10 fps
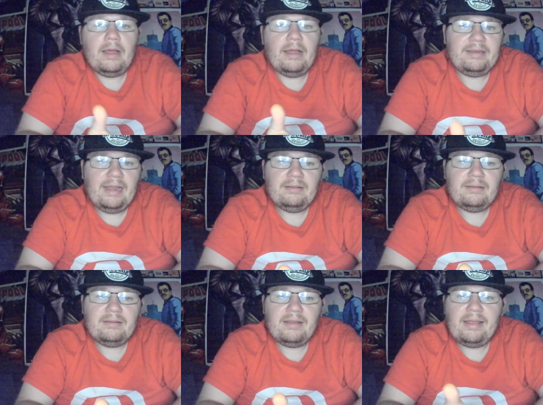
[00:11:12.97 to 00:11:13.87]
and yet
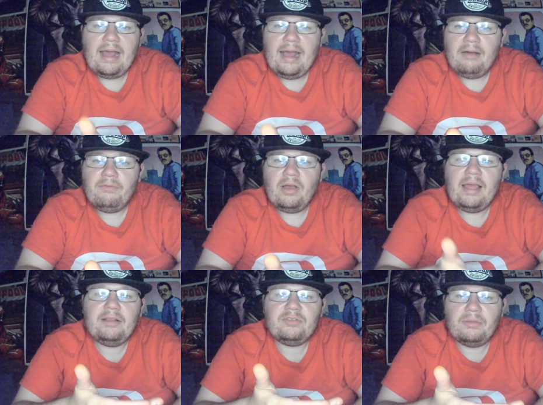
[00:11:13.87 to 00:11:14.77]
they have
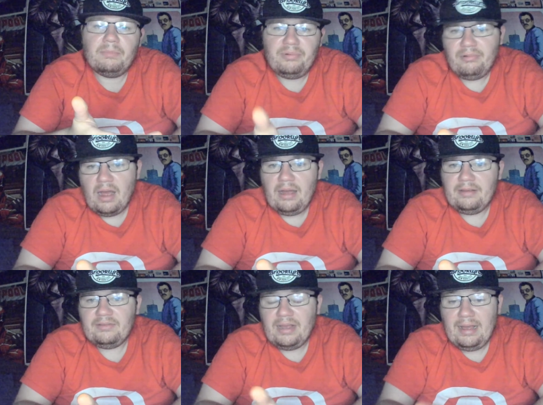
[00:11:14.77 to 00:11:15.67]
a
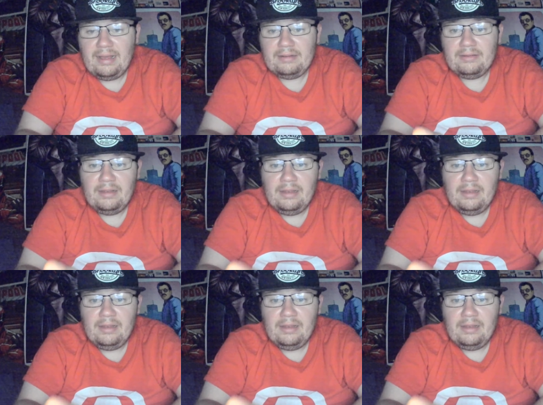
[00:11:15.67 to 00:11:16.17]
surprise, and